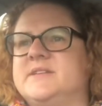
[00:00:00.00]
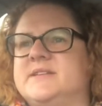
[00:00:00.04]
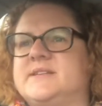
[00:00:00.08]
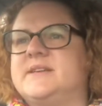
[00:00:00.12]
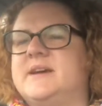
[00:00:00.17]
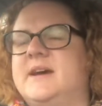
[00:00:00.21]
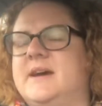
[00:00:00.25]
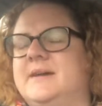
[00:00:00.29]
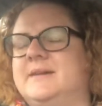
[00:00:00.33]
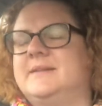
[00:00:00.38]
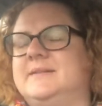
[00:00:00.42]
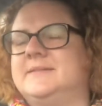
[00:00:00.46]

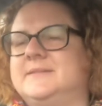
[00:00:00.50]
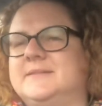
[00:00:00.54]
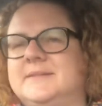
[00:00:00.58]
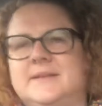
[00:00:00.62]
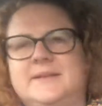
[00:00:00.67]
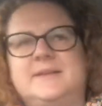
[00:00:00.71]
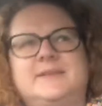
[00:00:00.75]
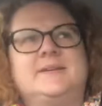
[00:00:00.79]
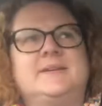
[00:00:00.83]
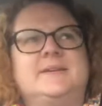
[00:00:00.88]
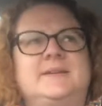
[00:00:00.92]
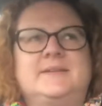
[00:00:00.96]

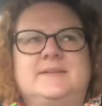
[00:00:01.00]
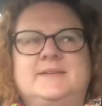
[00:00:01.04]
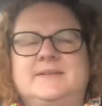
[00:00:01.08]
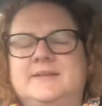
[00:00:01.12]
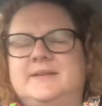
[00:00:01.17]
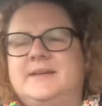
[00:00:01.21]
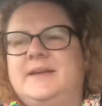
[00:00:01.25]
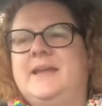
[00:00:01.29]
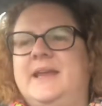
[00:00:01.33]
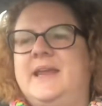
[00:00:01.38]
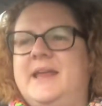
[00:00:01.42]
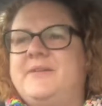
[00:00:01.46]

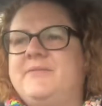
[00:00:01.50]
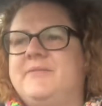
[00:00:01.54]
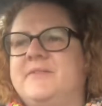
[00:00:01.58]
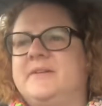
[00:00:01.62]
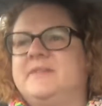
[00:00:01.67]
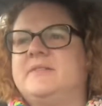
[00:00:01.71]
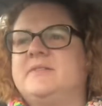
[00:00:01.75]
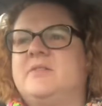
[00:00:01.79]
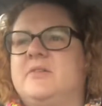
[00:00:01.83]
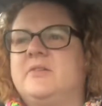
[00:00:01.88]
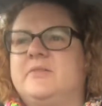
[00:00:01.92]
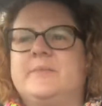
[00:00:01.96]

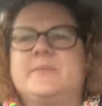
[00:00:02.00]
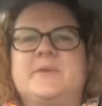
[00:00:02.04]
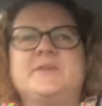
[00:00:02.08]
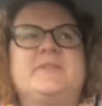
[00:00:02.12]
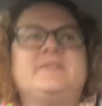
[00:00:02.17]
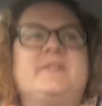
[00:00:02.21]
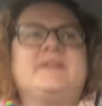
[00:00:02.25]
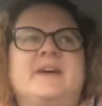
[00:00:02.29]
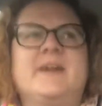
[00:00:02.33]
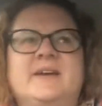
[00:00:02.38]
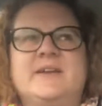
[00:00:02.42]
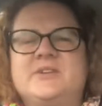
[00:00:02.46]
11 on
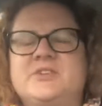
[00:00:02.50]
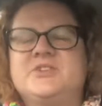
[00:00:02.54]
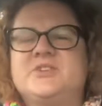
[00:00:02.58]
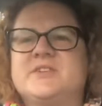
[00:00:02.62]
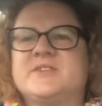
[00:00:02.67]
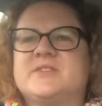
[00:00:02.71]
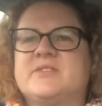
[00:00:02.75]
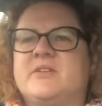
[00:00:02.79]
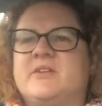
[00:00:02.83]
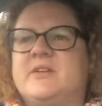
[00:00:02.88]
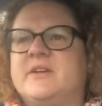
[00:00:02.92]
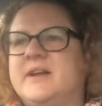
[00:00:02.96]
Monday and
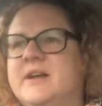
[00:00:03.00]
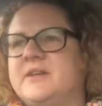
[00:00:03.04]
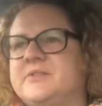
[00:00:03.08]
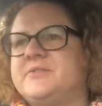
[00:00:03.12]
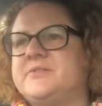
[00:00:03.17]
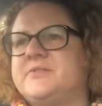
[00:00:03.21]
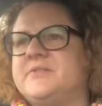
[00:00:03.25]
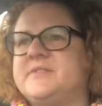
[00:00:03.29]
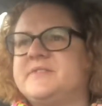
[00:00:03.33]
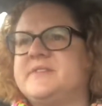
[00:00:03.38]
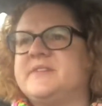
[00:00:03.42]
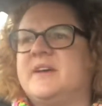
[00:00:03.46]
she's got an
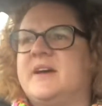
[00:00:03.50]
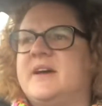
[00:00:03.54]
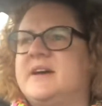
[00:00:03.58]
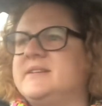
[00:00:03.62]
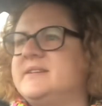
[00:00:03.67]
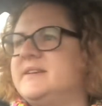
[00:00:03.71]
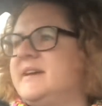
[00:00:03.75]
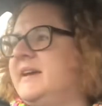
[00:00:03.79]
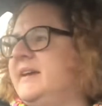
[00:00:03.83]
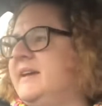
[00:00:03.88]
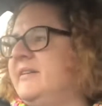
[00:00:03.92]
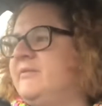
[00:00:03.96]
adult
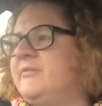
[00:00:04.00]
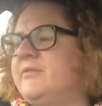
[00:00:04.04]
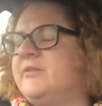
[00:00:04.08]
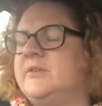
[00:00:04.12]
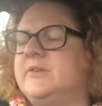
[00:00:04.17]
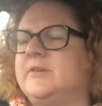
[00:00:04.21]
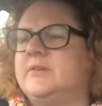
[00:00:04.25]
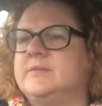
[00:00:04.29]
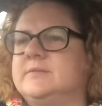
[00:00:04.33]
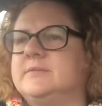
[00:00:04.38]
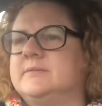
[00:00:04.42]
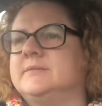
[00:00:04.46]
size 8
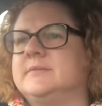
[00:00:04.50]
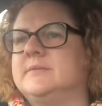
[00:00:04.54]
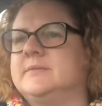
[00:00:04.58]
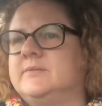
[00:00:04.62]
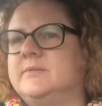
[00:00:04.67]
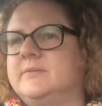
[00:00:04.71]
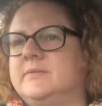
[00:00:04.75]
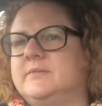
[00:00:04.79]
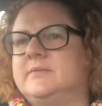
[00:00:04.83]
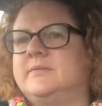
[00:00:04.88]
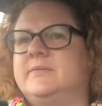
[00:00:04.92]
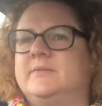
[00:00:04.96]
foot.
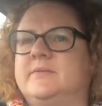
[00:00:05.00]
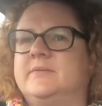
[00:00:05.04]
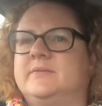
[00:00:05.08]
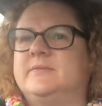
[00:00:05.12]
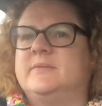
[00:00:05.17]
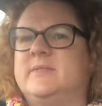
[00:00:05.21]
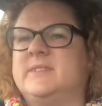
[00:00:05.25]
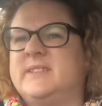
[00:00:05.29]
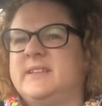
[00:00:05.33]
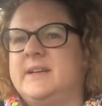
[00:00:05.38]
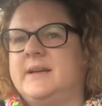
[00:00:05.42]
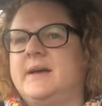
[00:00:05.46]

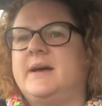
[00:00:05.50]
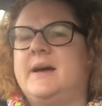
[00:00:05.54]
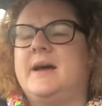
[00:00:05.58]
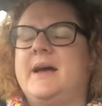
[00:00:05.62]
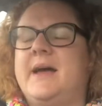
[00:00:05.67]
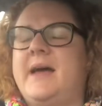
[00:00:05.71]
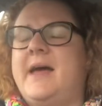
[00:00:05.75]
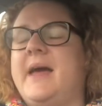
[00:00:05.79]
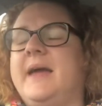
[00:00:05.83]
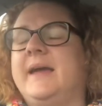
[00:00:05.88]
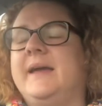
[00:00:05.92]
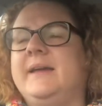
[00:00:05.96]
So,
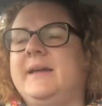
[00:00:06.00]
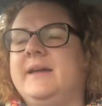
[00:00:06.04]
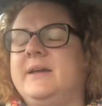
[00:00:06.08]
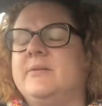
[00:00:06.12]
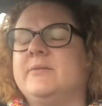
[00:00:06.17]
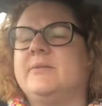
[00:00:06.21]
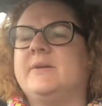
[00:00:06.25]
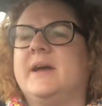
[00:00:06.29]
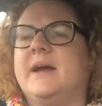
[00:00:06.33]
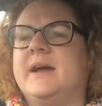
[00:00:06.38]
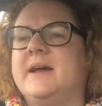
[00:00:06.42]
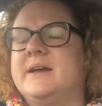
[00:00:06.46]
uh,
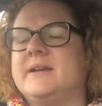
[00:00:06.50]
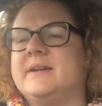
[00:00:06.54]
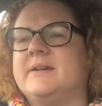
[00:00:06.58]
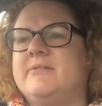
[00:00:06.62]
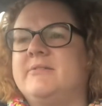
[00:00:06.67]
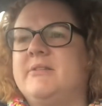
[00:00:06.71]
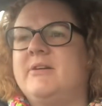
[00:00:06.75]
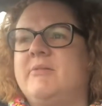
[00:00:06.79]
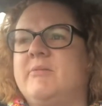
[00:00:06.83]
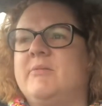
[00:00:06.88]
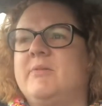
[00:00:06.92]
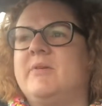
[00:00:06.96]
8 UK, I
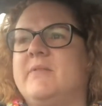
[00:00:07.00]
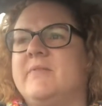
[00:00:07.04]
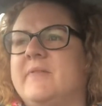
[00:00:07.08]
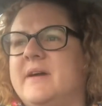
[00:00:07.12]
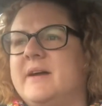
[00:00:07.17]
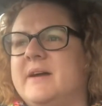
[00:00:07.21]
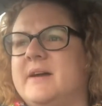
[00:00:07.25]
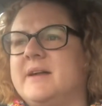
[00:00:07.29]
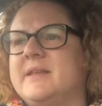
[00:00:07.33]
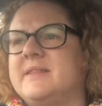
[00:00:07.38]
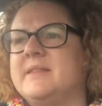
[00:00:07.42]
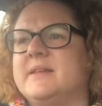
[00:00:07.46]
don't know what
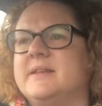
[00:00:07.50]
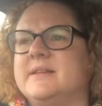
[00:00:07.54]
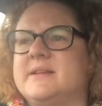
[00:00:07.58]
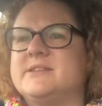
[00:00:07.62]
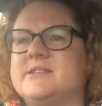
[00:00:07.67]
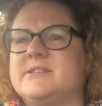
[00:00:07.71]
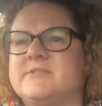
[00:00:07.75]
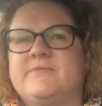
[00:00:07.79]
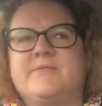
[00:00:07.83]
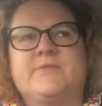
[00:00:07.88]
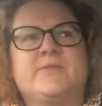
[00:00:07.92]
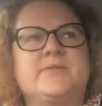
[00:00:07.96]
that, I think
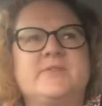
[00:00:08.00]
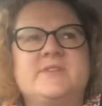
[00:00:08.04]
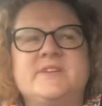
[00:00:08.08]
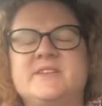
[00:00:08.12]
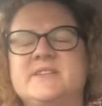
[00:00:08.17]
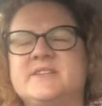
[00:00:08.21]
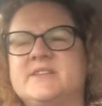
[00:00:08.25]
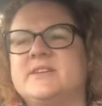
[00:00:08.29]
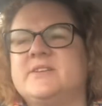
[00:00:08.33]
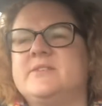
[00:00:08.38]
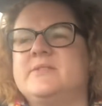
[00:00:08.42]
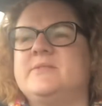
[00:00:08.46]
that's a
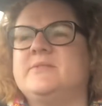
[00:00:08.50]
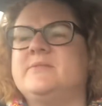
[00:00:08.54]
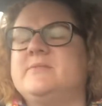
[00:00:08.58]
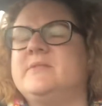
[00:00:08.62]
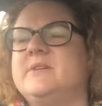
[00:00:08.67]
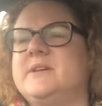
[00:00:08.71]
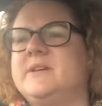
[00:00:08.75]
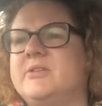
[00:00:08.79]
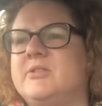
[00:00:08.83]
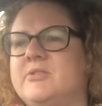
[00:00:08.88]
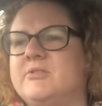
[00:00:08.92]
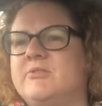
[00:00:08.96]
42
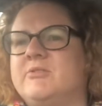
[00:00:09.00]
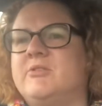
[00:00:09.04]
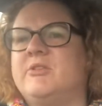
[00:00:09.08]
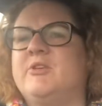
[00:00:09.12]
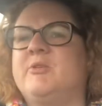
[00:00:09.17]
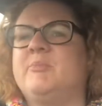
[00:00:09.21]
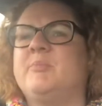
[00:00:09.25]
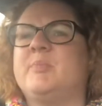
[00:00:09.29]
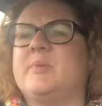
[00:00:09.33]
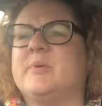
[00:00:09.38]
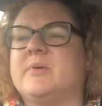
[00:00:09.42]
Europe